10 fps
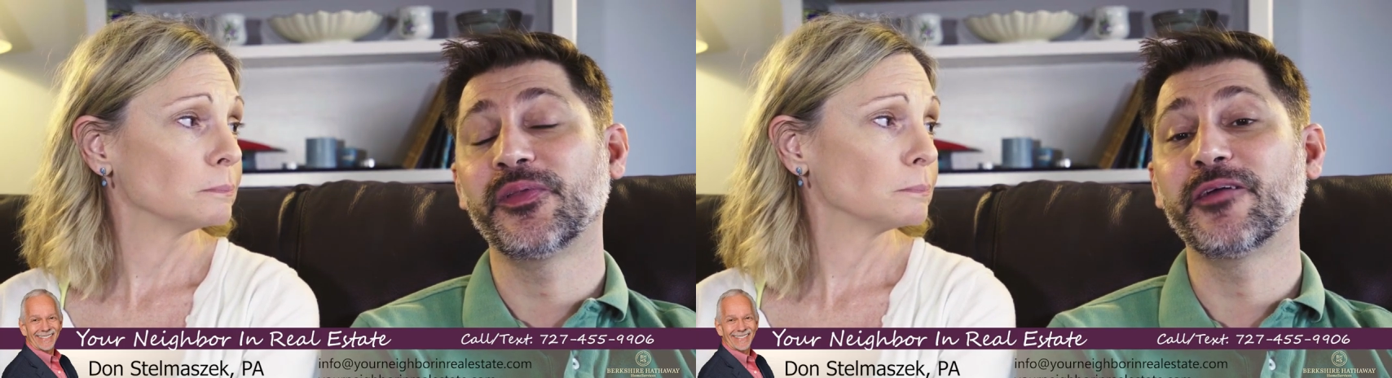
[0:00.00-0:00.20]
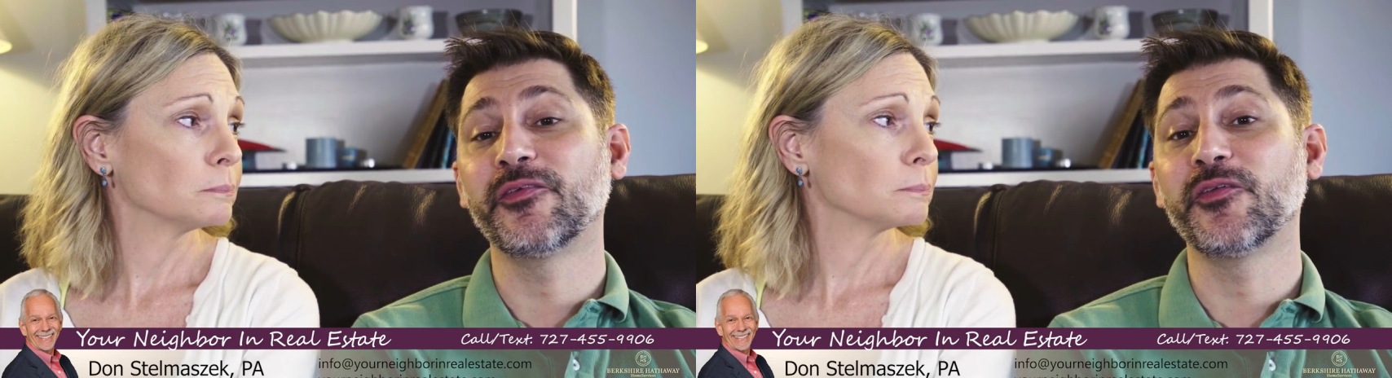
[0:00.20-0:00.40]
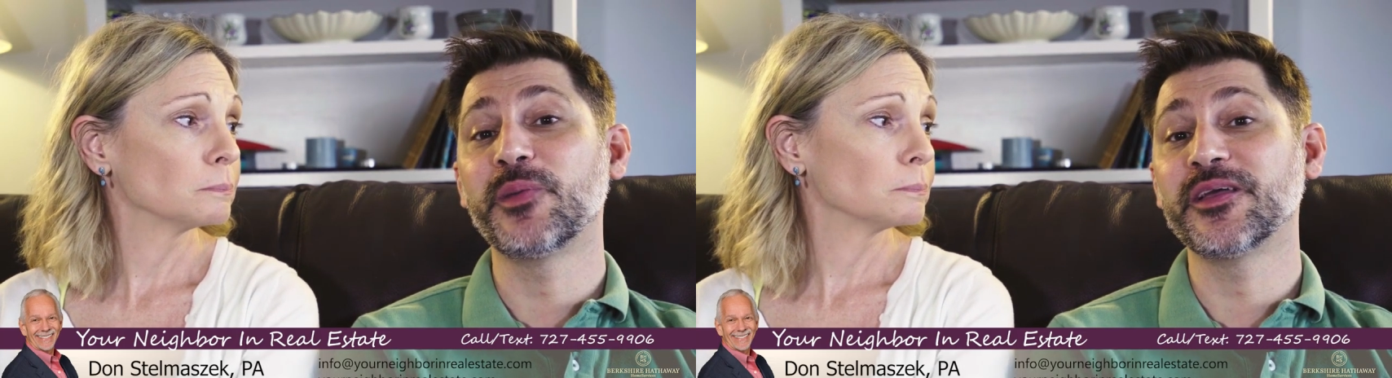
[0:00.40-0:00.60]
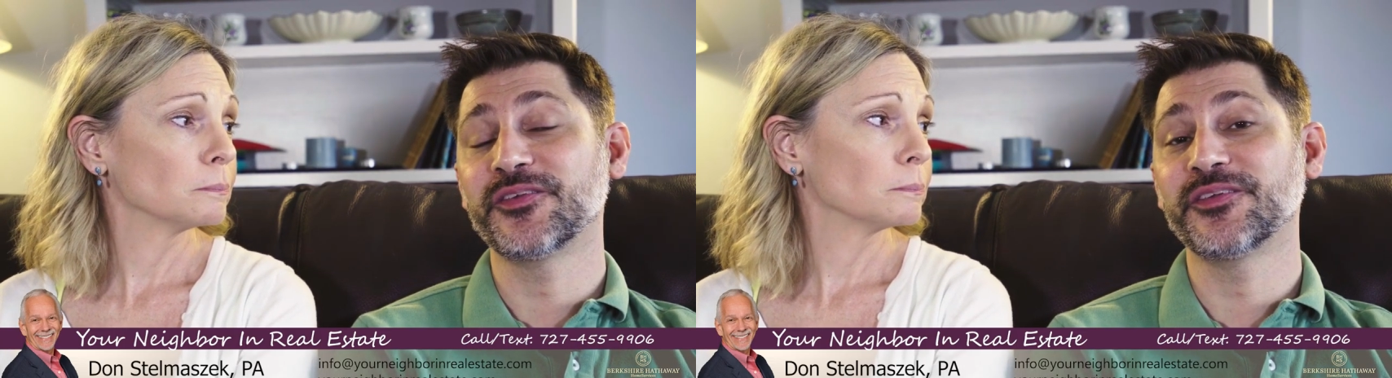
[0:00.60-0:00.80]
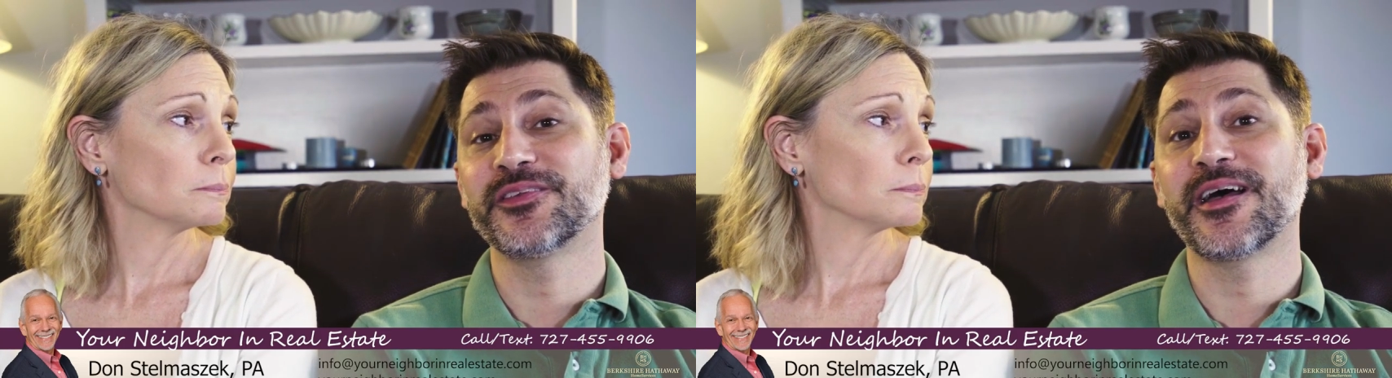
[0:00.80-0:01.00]
Speaker 1: level of
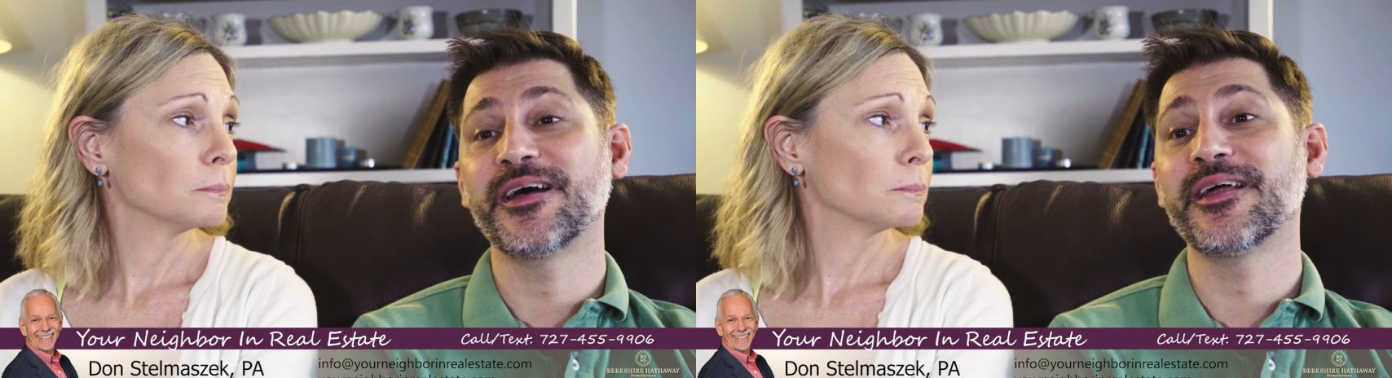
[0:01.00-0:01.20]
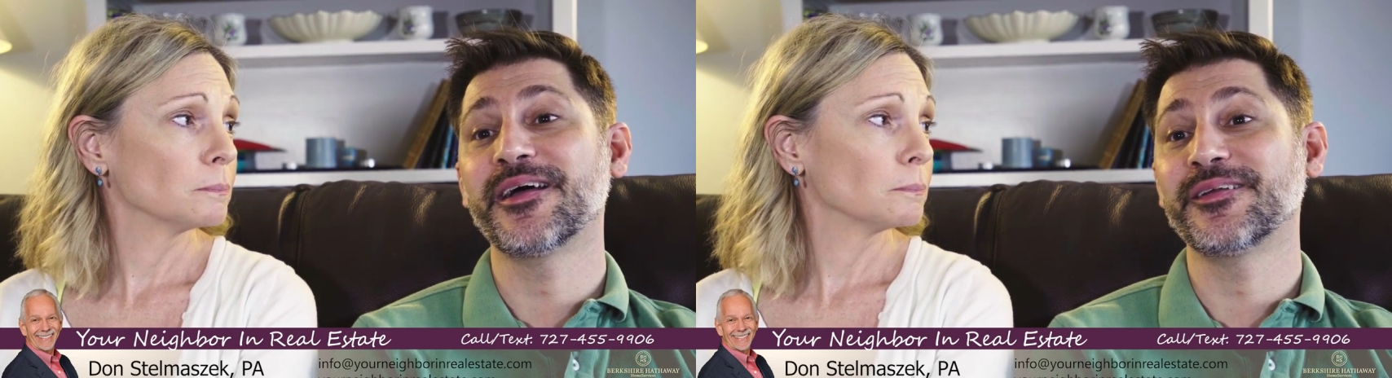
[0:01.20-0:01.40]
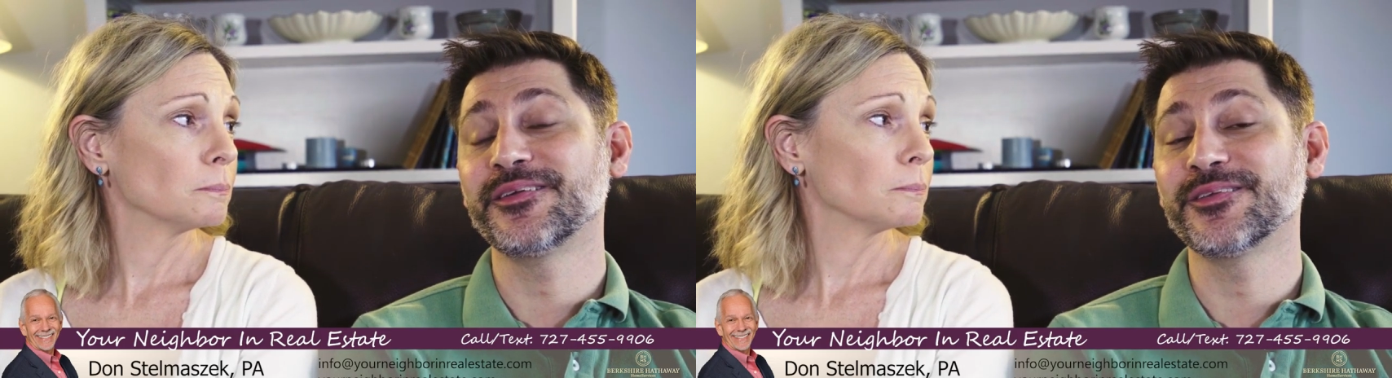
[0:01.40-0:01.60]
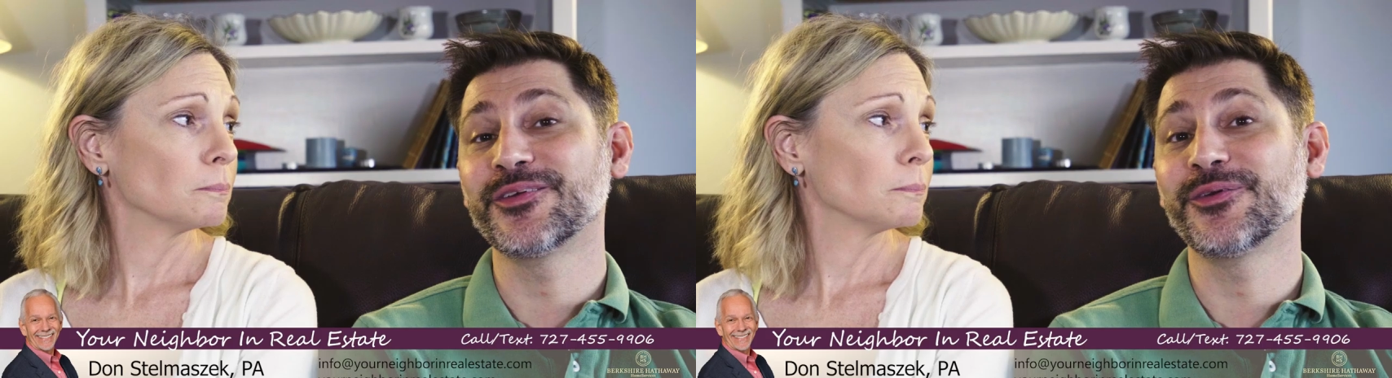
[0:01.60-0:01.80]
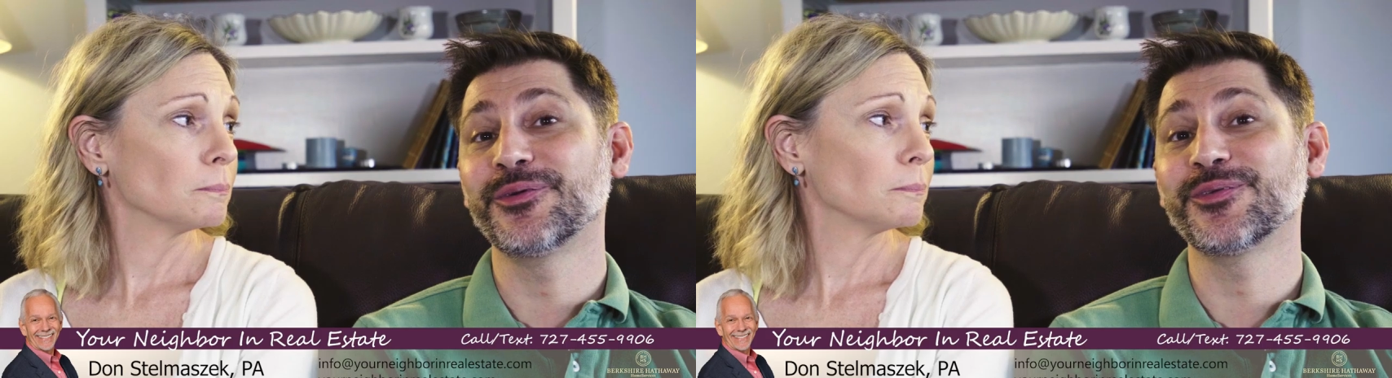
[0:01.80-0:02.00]
patience Don had,
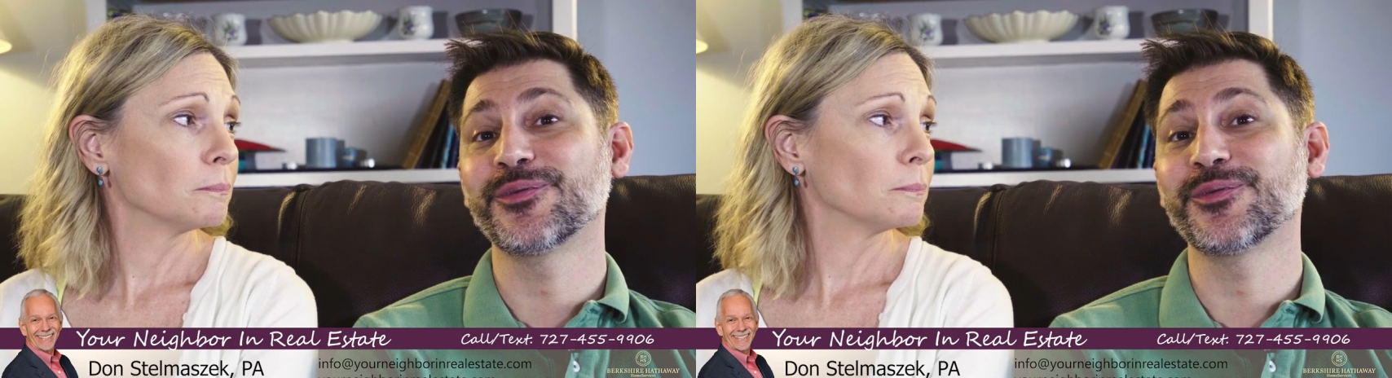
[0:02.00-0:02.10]
considering